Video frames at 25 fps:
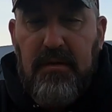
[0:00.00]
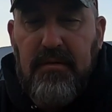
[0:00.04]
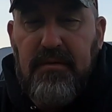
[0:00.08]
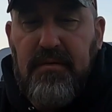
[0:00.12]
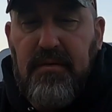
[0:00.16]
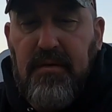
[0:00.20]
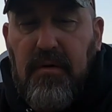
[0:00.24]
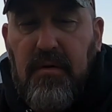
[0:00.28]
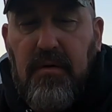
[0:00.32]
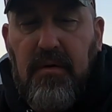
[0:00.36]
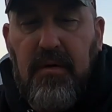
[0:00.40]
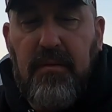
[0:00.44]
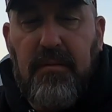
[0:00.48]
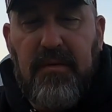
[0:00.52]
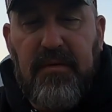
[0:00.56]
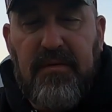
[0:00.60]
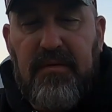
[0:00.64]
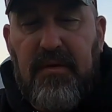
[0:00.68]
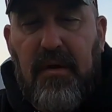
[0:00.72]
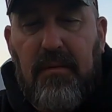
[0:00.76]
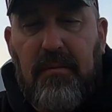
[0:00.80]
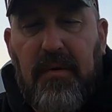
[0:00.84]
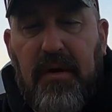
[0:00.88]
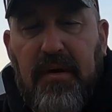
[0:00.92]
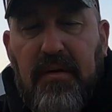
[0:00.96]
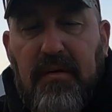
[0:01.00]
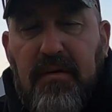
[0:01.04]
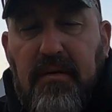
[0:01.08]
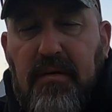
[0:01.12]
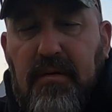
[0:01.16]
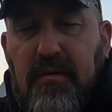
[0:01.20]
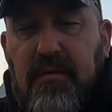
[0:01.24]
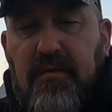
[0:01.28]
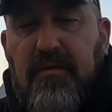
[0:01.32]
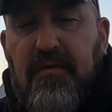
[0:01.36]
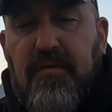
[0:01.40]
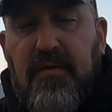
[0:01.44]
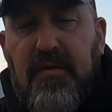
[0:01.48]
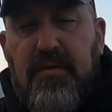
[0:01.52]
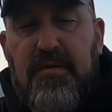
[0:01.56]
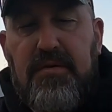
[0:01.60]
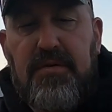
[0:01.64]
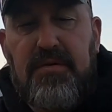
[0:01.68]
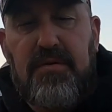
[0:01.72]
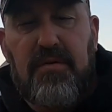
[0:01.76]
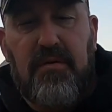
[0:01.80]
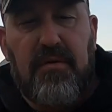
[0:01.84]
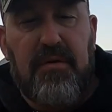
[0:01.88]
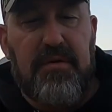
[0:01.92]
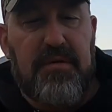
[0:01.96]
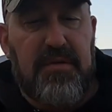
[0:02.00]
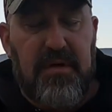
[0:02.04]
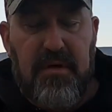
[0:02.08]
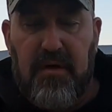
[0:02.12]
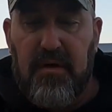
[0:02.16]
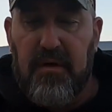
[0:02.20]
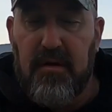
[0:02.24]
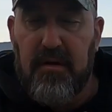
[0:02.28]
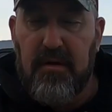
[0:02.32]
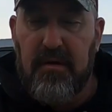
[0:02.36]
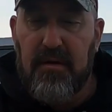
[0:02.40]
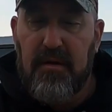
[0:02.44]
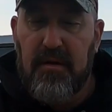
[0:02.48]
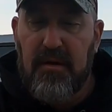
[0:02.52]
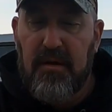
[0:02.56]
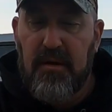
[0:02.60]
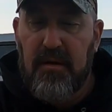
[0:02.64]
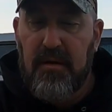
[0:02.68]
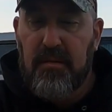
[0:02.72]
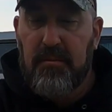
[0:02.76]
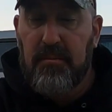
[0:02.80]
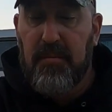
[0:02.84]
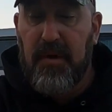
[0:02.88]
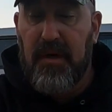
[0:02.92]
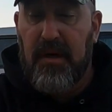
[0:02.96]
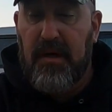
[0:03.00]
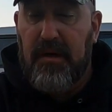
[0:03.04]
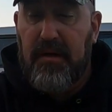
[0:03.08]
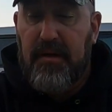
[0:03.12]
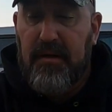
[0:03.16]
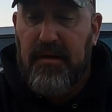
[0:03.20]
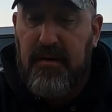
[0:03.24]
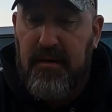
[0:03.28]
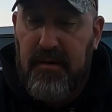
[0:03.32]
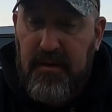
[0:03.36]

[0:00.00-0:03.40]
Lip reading: So, I mean, it's not my first choice here, but